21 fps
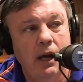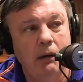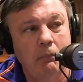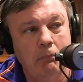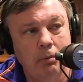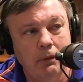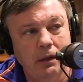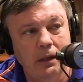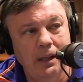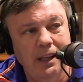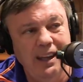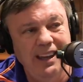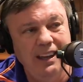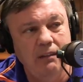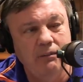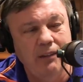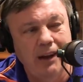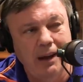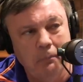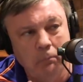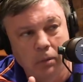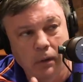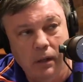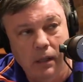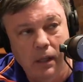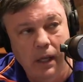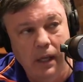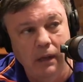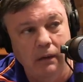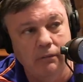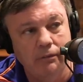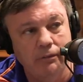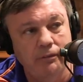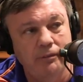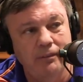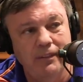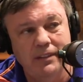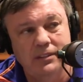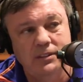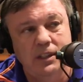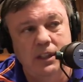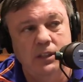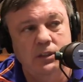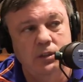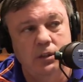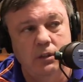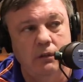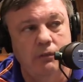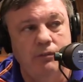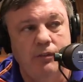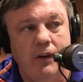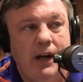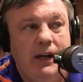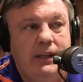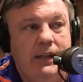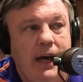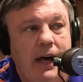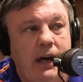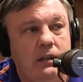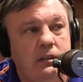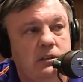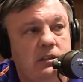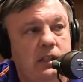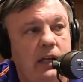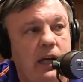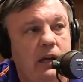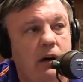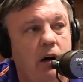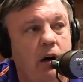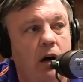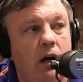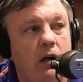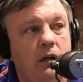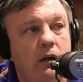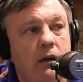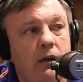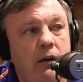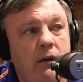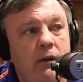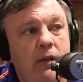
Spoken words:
I believe. It's easier to find out. It's not hard.